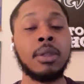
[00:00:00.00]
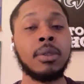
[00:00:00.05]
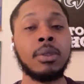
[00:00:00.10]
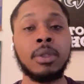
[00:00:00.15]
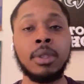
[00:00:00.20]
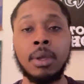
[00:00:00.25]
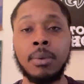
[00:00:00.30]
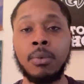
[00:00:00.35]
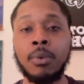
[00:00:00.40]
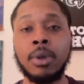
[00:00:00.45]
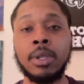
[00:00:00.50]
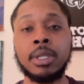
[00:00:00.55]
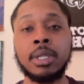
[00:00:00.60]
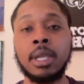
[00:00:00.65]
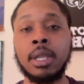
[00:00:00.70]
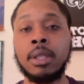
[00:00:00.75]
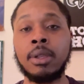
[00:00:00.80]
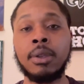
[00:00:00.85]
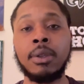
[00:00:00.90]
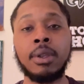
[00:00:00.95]
Number one
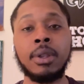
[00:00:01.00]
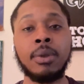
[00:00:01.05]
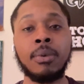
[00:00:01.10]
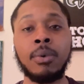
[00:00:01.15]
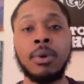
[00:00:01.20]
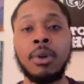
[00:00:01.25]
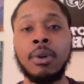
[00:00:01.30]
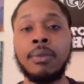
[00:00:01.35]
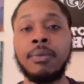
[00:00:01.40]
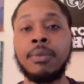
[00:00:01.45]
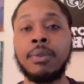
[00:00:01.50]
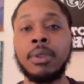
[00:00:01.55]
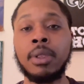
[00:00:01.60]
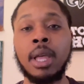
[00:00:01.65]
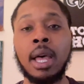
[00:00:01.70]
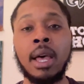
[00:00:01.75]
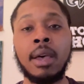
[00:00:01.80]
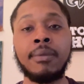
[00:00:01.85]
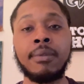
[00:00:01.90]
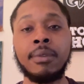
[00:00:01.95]
seller in the world for
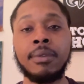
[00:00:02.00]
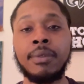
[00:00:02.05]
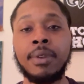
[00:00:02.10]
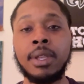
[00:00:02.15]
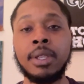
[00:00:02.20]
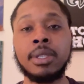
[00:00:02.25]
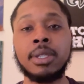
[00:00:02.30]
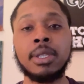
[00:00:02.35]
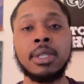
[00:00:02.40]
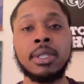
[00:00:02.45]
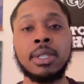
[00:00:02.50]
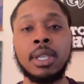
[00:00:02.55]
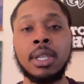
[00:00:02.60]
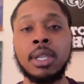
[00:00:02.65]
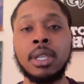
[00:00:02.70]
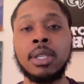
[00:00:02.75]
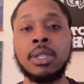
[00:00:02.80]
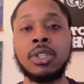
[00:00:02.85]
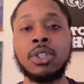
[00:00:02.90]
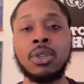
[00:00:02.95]
live events,
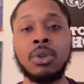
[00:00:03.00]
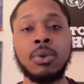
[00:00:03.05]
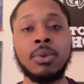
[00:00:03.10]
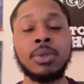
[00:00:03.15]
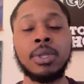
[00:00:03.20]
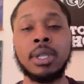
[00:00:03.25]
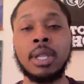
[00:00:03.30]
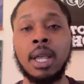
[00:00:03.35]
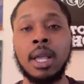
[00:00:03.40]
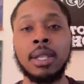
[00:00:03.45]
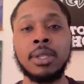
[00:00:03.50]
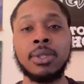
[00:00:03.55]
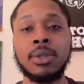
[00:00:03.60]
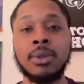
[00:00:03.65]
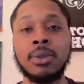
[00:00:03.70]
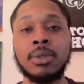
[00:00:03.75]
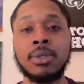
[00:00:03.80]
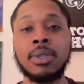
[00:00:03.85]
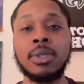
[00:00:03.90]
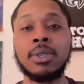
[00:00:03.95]
tickets, shows, and
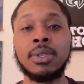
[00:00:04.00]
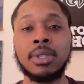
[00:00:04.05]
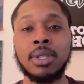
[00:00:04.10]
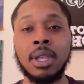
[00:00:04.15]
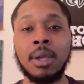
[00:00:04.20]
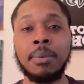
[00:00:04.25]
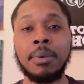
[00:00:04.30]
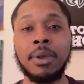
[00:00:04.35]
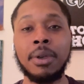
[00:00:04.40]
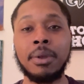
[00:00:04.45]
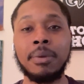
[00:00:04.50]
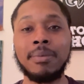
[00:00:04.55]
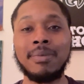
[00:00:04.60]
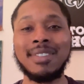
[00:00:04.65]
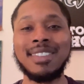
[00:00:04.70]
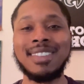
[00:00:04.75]
concerts, StubHub.